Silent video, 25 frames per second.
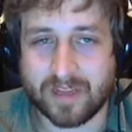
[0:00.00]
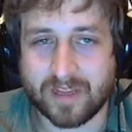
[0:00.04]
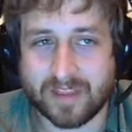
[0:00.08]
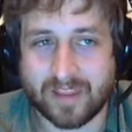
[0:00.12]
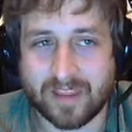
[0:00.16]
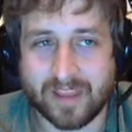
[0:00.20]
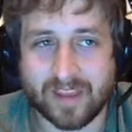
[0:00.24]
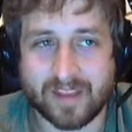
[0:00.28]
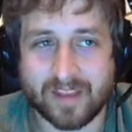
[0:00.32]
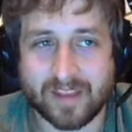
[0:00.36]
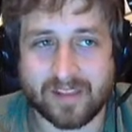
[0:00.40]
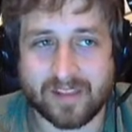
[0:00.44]

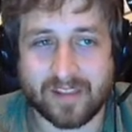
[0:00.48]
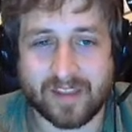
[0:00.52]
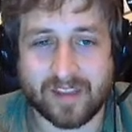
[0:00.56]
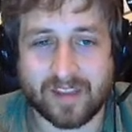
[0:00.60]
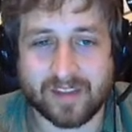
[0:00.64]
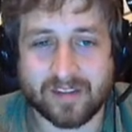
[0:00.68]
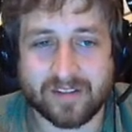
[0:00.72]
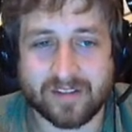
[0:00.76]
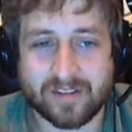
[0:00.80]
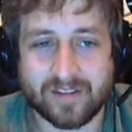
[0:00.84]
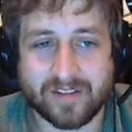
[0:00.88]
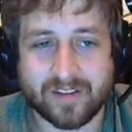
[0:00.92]
that like,
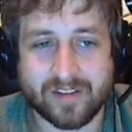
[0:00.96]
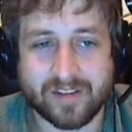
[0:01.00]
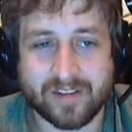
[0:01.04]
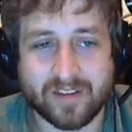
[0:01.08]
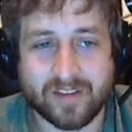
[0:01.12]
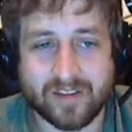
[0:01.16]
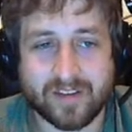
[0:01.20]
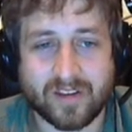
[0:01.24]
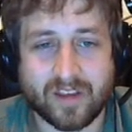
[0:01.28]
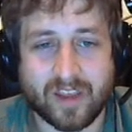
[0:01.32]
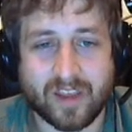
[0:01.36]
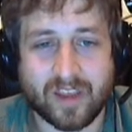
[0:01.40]

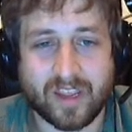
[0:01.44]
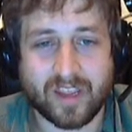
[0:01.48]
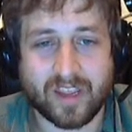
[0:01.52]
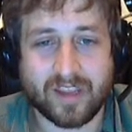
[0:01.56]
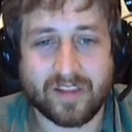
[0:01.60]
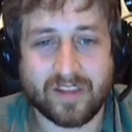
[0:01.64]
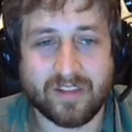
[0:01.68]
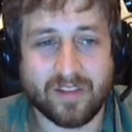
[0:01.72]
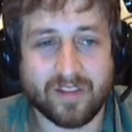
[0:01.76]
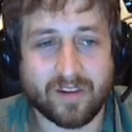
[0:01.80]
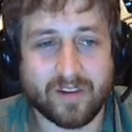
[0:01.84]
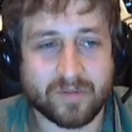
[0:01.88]

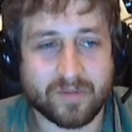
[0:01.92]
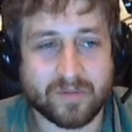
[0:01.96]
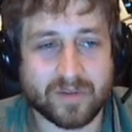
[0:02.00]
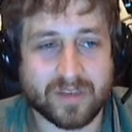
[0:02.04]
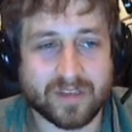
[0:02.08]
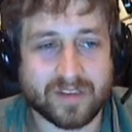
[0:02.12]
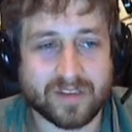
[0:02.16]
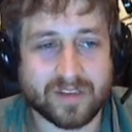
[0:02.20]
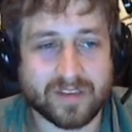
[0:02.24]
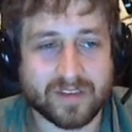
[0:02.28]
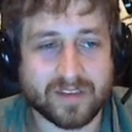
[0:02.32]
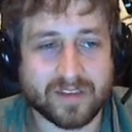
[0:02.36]
hey, look, we
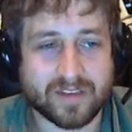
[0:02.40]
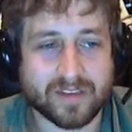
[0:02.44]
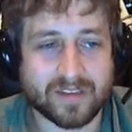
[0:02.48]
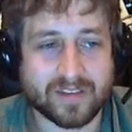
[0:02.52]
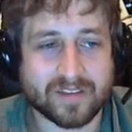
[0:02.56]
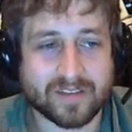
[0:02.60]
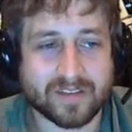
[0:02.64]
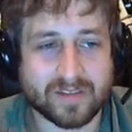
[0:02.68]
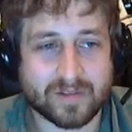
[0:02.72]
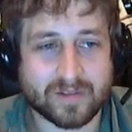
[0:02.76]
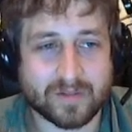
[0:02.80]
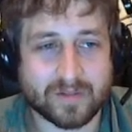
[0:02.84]
did
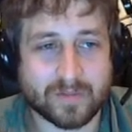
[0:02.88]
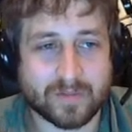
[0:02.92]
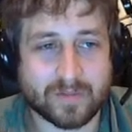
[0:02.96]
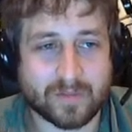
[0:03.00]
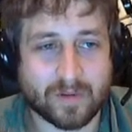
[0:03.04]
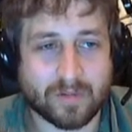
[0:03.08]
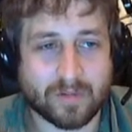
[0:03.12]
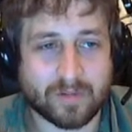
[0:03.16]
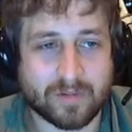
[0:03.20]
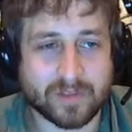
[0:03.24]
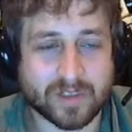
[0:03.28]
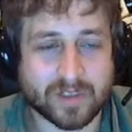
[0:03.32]
this,
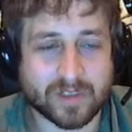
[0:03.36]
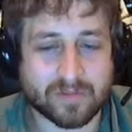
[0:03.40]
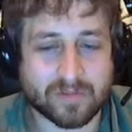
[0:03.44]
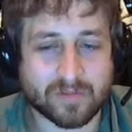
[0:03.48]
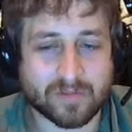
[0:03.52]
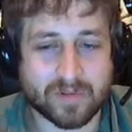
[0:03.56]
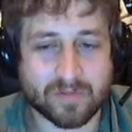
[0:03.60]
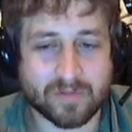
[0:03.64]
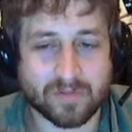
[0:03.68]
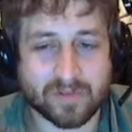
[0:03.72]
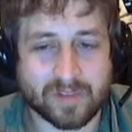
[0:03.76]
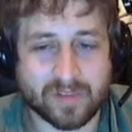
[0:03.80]
but we just
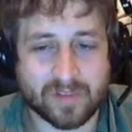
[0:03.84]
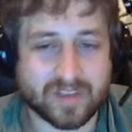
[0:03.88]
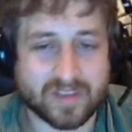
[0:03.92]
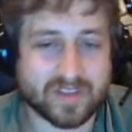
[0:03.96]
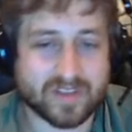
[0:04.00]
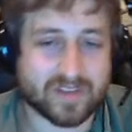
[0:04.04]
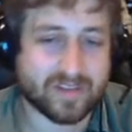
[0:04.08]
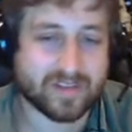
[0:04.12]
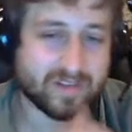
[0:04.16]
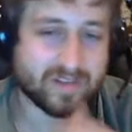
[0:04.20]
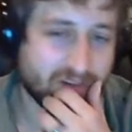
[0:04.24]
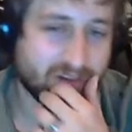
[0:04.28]

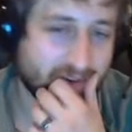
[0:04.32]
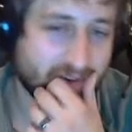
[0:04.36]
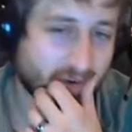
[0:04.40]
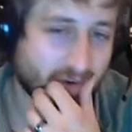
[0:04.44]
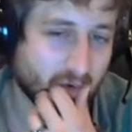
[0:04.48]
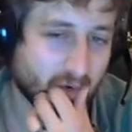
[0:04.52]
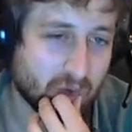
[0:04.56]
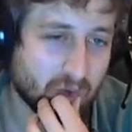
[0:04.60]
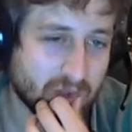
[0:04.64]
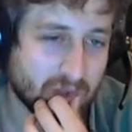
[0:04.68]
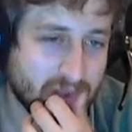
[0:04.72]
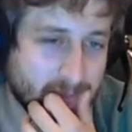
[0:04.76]
re-release an
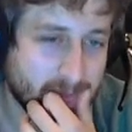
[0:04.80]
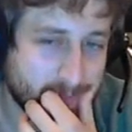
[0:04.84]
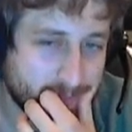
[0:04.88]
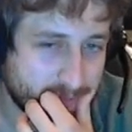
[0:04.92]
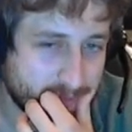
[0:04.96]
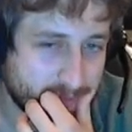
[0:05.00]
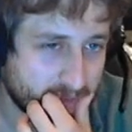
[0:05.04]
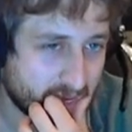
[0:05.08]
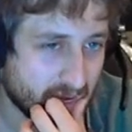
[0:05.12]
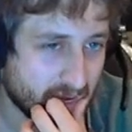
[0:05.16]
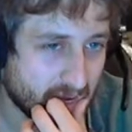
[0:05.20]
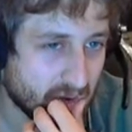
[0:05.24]

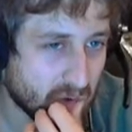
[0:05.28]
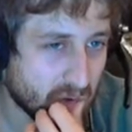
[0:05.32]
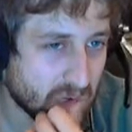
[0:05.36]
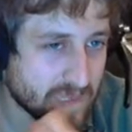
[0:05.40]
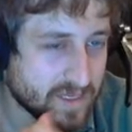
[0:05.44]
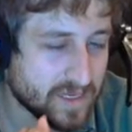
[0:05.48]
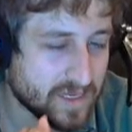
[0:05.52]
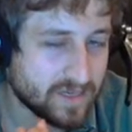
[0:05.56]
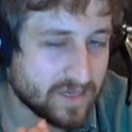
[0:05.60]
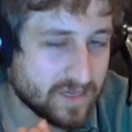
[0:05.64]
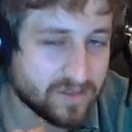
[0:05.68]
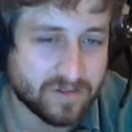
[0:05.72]

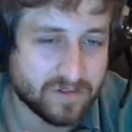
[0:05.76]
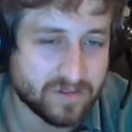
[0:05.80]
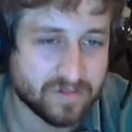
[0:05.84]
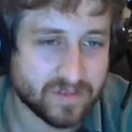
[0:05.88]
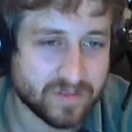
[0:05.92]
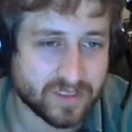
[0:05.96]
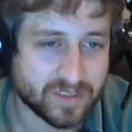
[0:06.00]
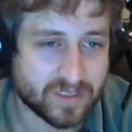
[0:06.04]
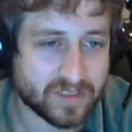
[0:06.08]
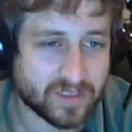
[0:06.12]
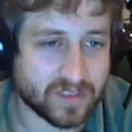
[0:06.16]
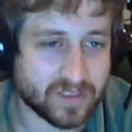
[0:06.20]
old issue
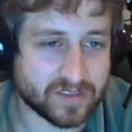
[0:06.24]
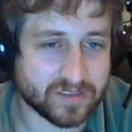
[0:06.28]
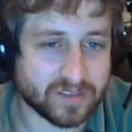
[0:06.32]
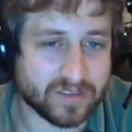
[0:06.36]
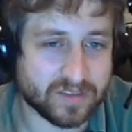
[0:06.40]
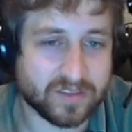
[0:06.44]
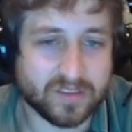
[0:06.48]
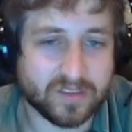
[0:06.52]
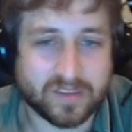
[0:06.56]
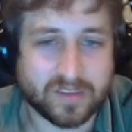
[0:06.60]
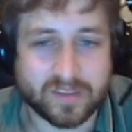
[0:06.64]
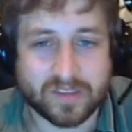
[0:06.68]
in color.